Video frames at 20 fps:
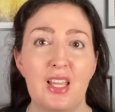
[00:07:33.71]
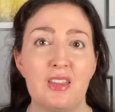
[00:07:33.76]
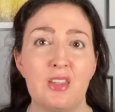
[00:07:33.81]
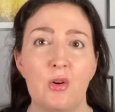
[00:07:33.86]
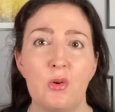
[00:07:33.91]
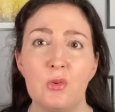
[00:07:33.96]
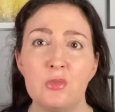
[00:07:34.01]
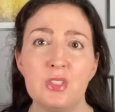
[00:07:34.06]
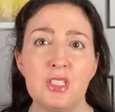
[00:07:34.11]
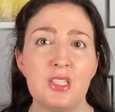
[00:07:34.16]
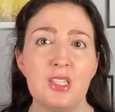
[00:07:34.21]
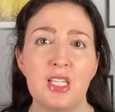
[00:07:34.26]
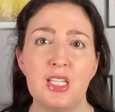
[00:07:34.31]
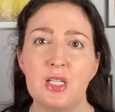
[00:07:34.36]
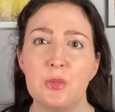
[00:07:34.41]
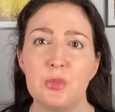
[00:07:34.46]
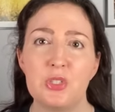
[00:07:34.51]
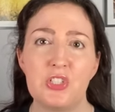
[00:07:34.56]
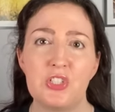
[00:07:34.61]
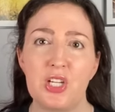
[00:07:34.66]
and the only
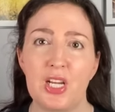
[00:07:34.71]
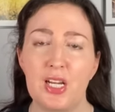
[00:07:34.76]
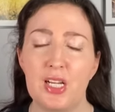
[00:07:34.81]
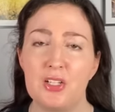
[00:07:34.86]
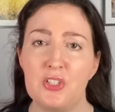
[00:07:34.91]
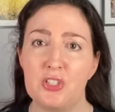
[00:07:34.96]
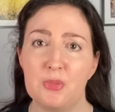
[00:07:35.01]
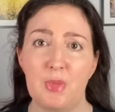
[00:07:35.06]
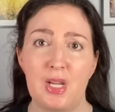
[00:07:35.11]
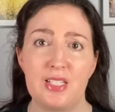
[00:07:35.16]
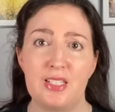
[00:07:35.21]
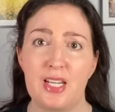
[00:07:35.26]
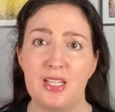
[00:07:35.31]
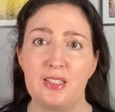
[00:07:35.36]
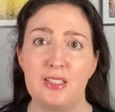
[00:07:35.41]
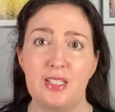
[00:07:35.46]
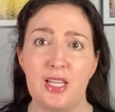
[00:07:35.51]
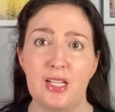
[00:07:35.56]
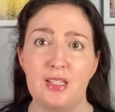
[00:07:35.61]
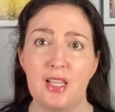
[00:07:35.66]
thing it would change in my
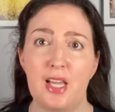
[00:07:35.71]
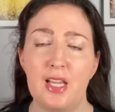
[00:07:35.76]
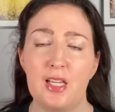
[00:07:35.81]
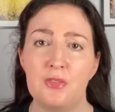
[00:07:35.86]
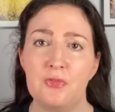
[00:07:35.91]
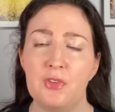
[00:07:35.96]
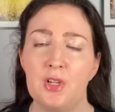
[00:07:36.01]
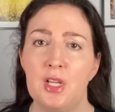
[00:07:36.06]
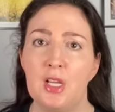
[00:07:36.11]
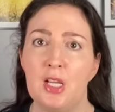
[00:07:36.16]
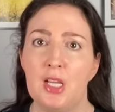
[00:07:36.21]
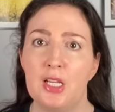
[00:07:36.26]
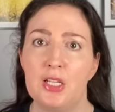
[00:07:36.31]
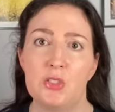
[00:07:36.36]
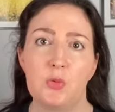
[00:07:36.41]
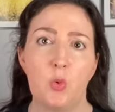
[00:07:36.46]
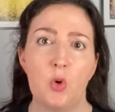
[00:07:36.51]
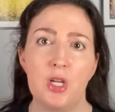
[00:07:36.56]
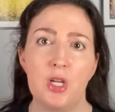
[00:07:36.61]
day-to-day life is